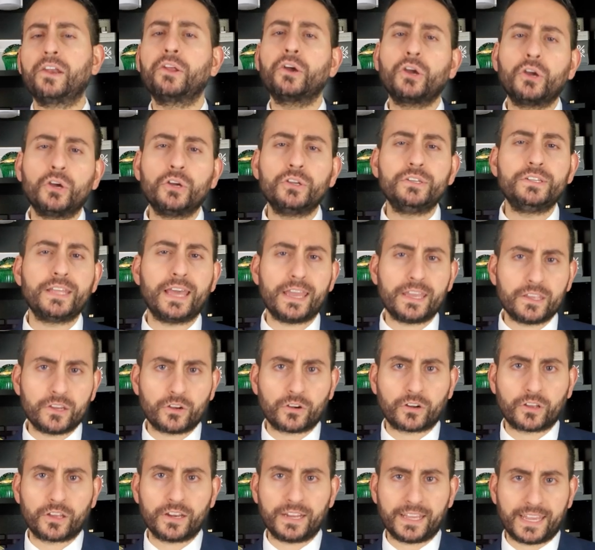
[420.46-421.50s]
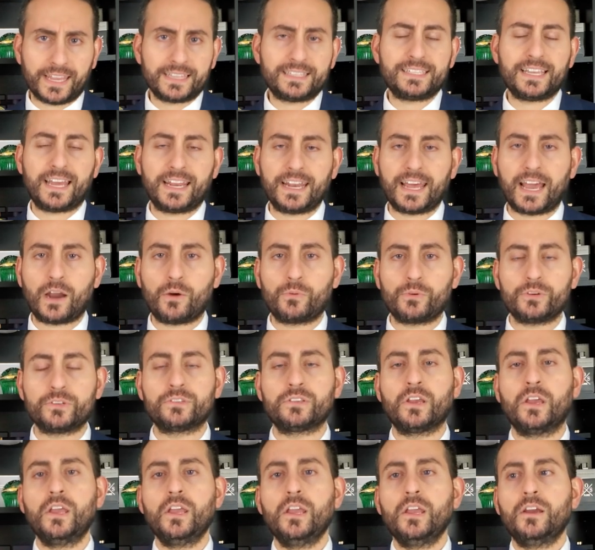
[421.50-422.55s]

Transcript: On a good day, you're gonna get 10 hours.